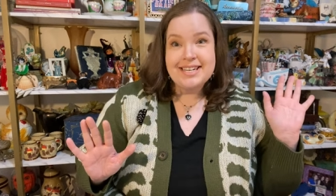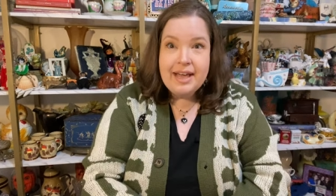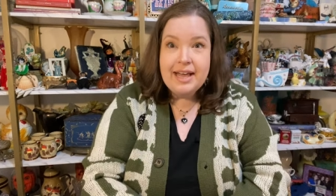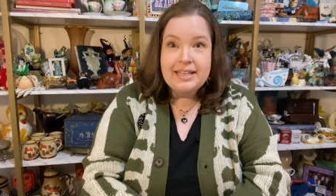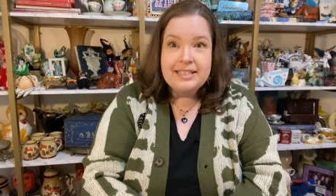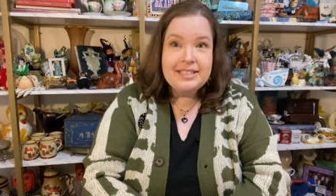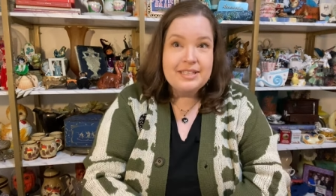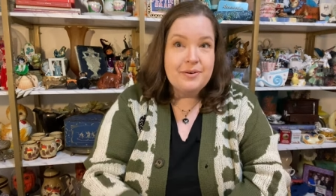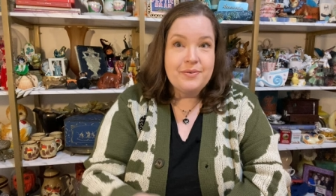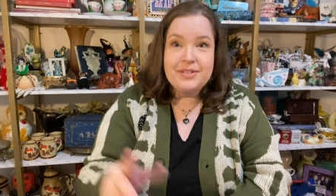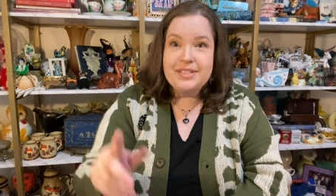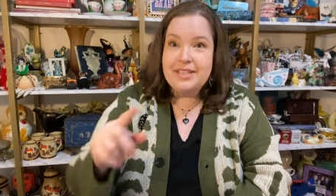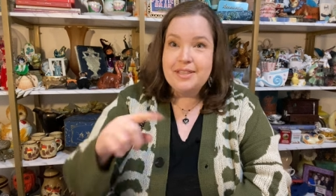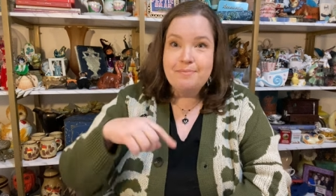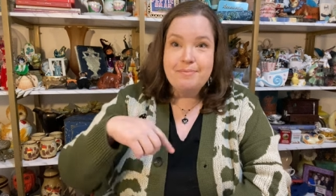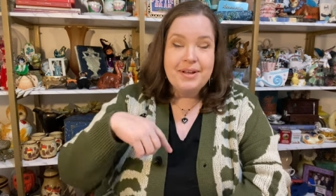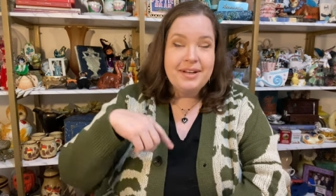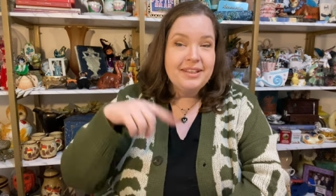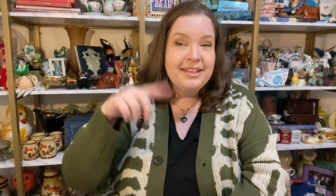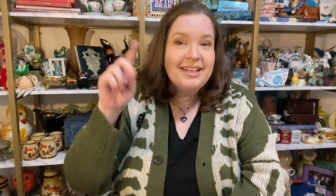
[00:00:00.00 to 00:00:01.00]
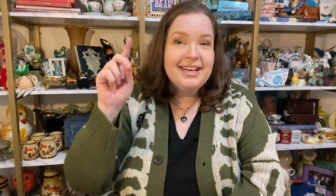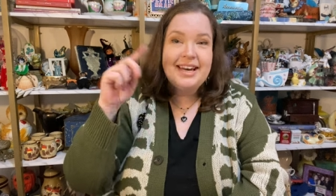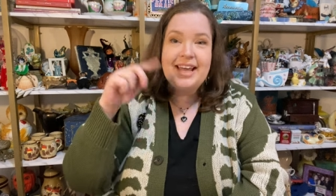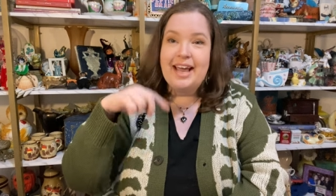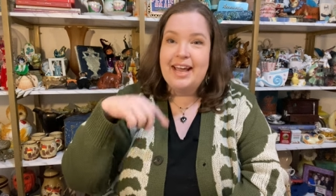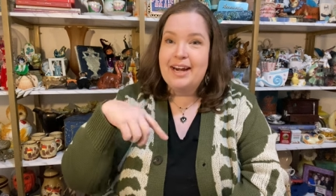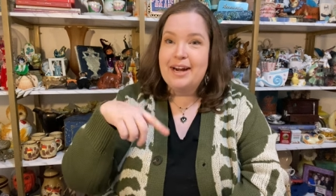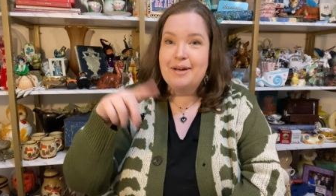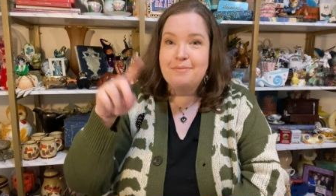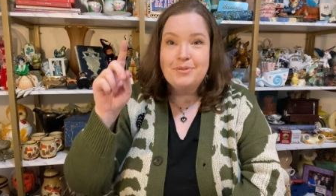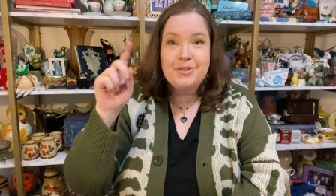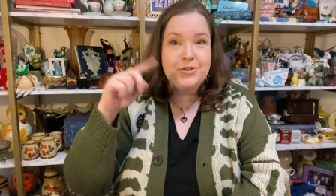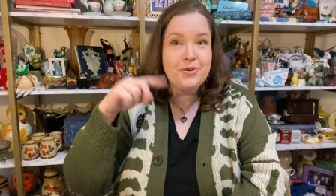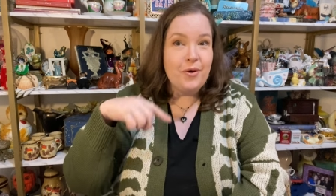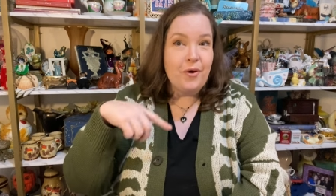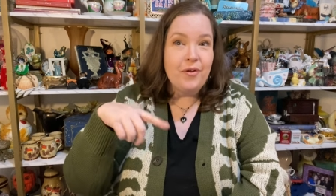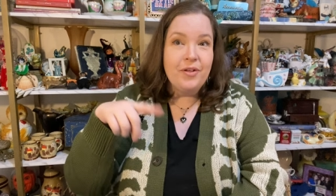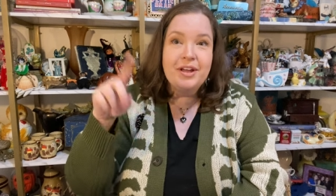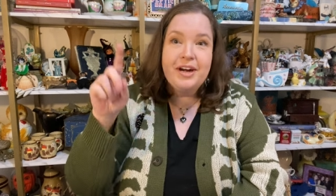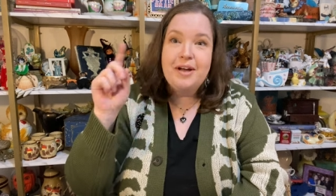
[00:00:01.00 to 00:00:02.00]
And so it's in the middle of the night, I'm
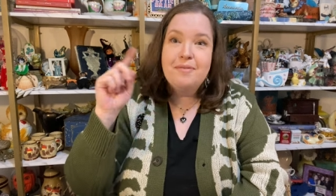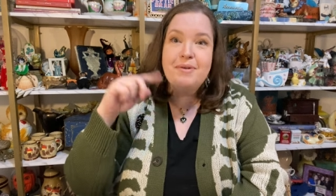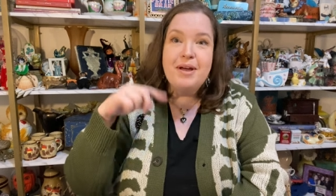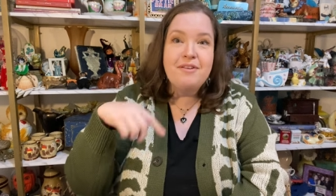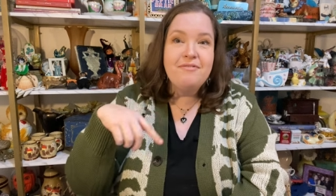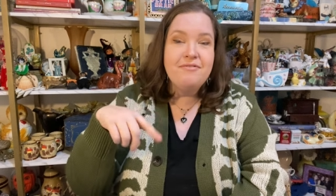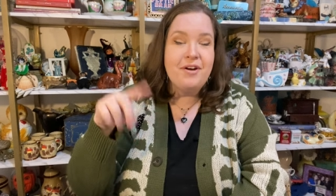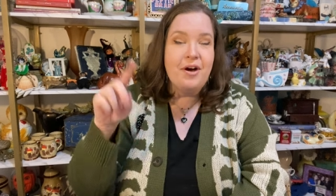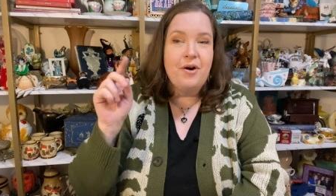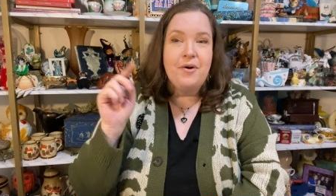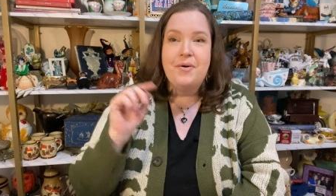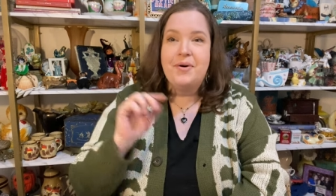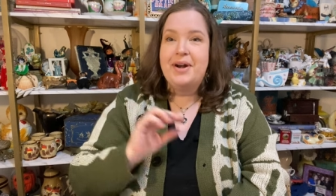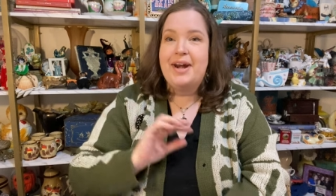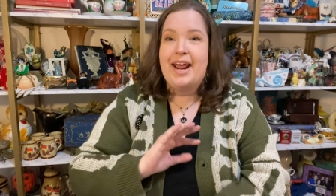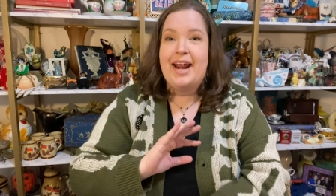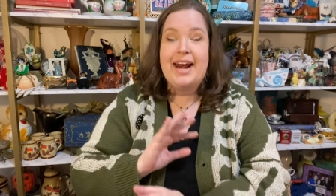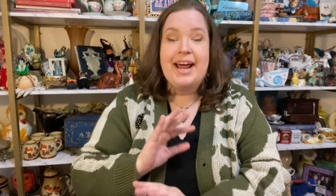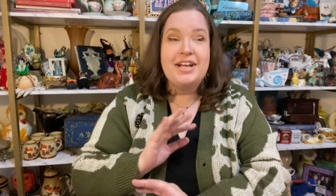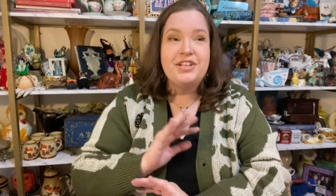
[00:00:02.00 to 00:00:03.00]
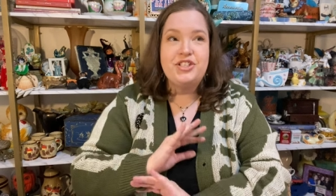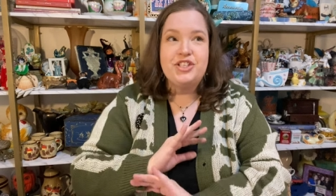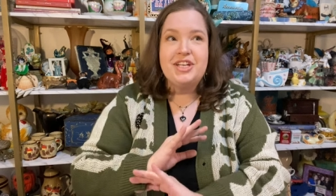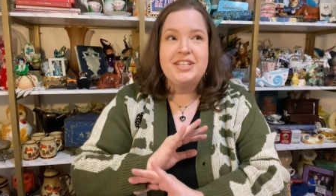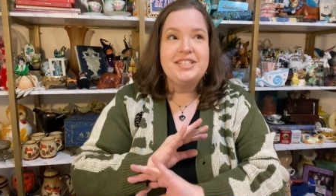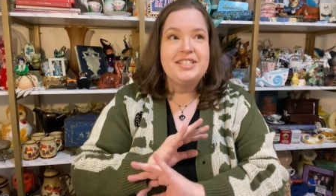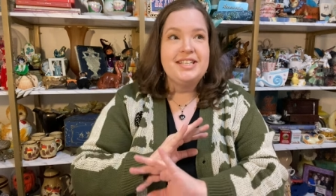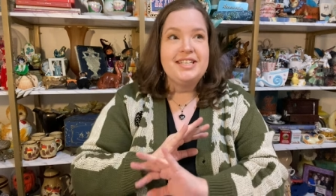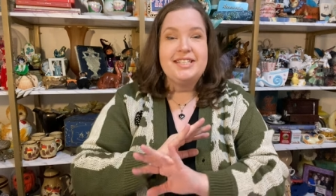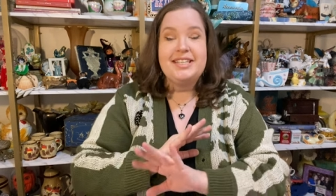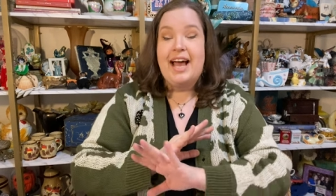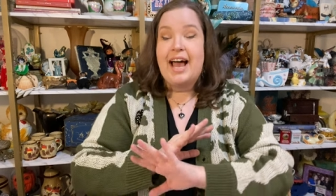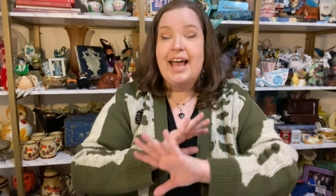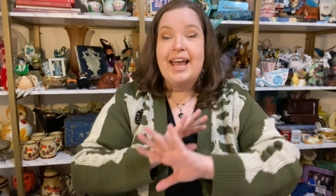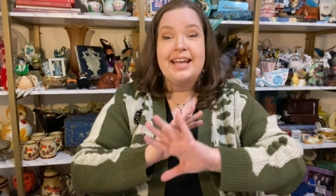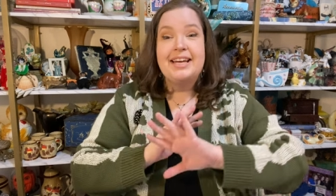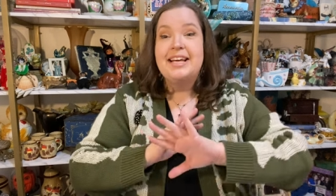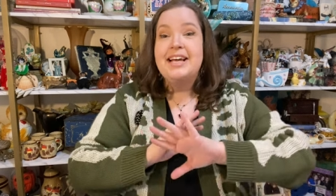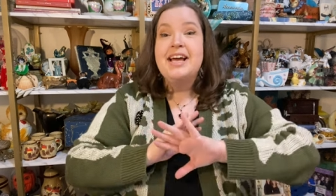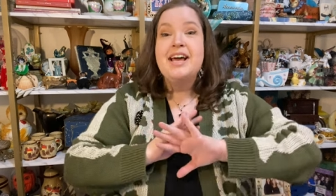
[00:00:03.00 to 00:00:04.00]
scrolling on my phone and I just
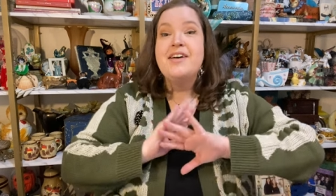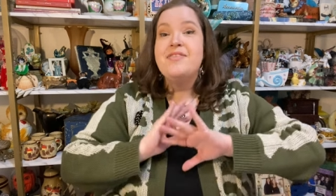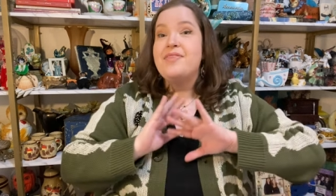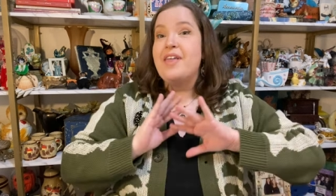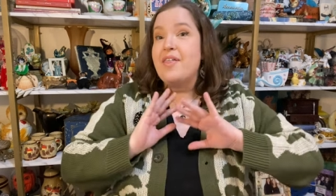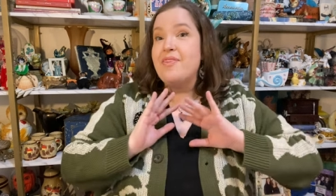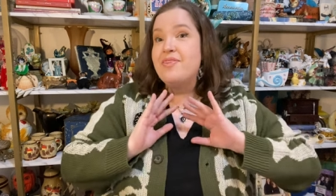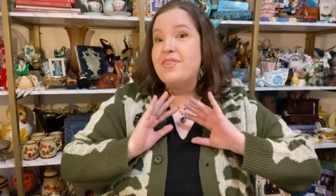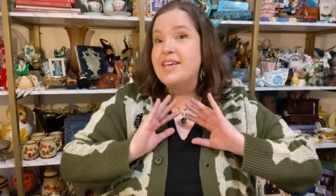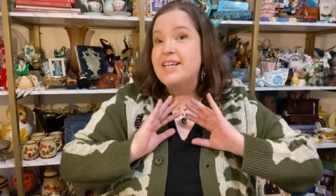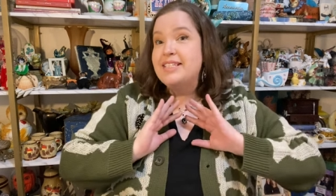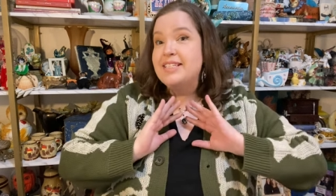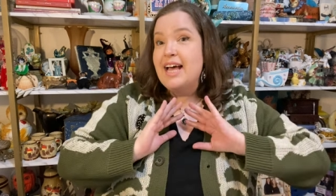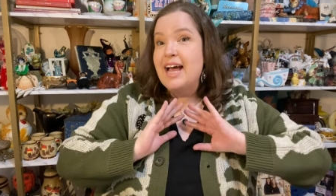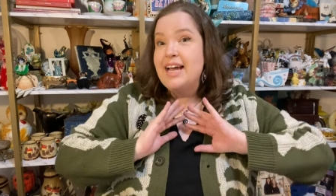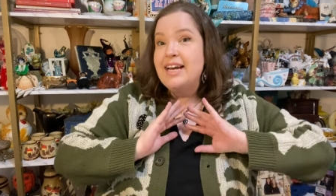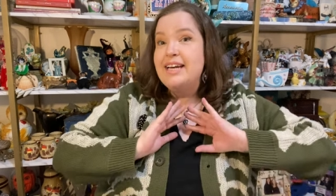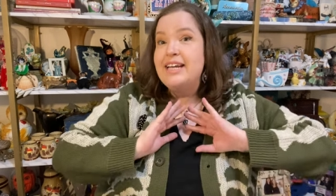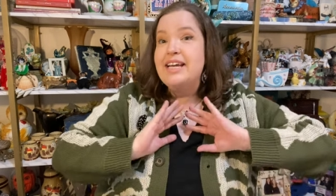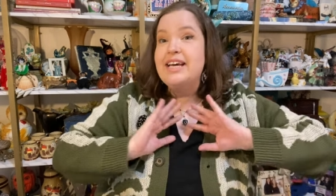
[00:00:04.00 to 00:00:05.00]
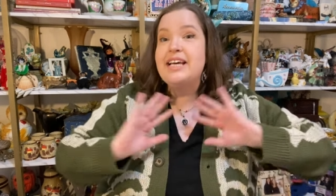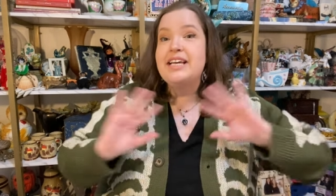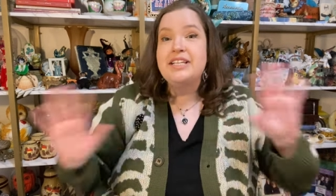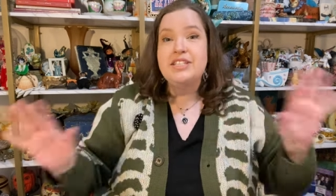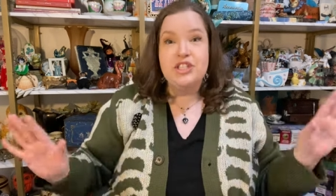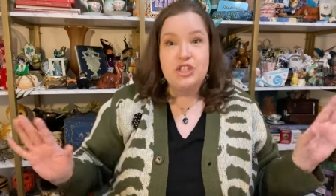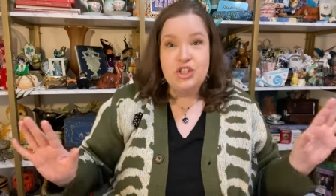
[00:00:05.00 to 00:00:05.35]
decide that this idea is